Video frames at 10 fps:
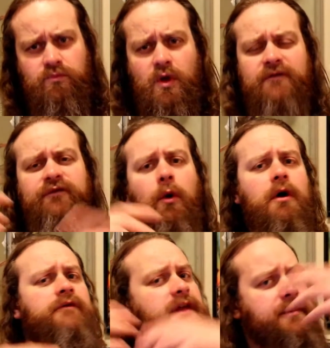
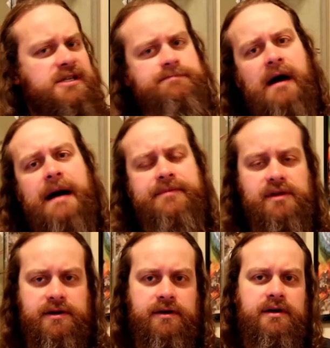four of the most
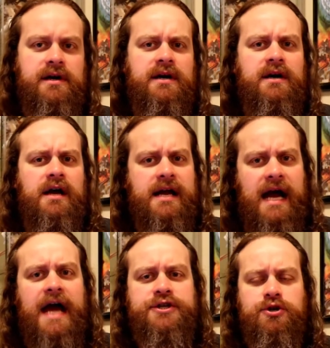popular
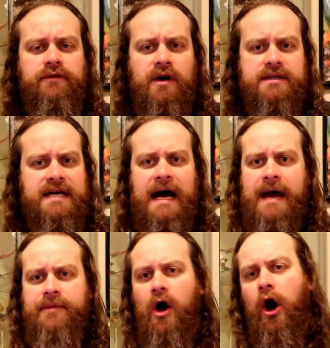kaiju of all
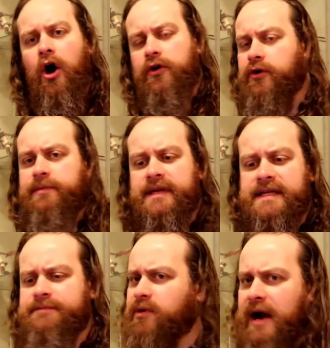time, and
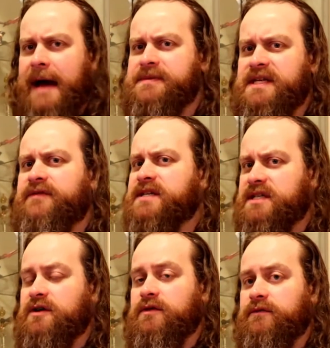arguably perhaps even still